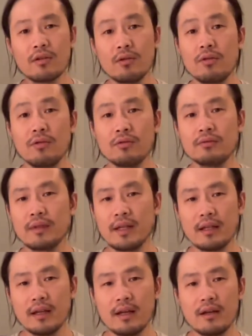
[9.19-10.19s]
cold right
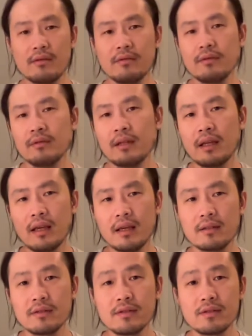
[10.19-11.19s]
now,
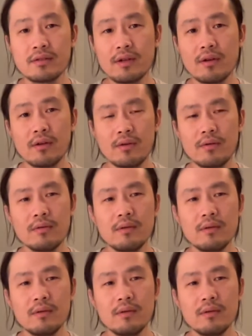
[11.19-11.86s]
and so